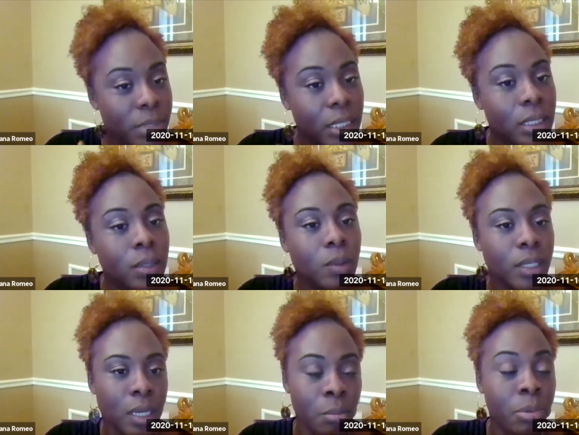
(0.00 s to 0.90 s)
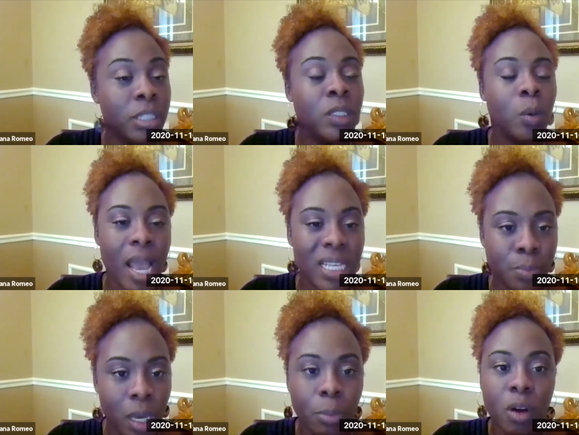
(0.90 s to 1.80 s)
Absolutely. But do I
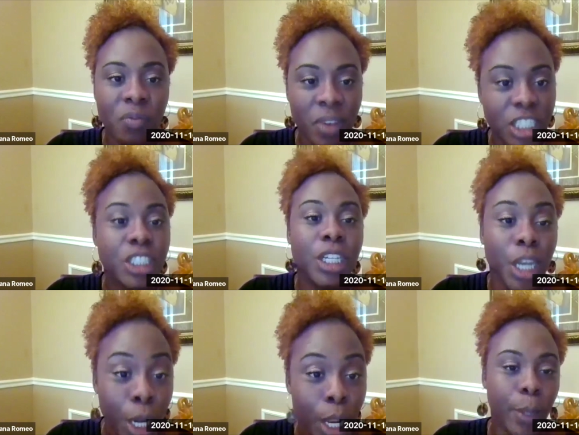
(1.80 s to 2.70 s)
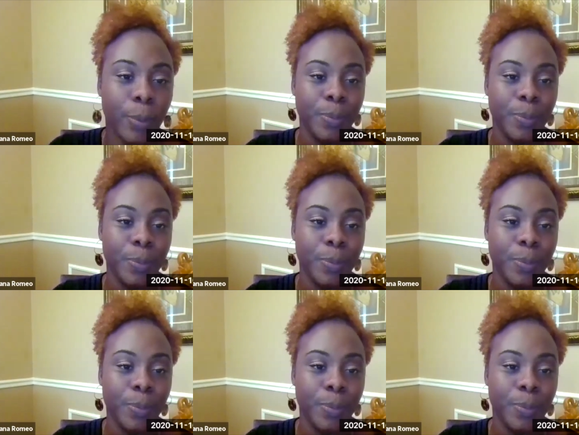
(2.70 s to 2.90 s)
expect perfection? No.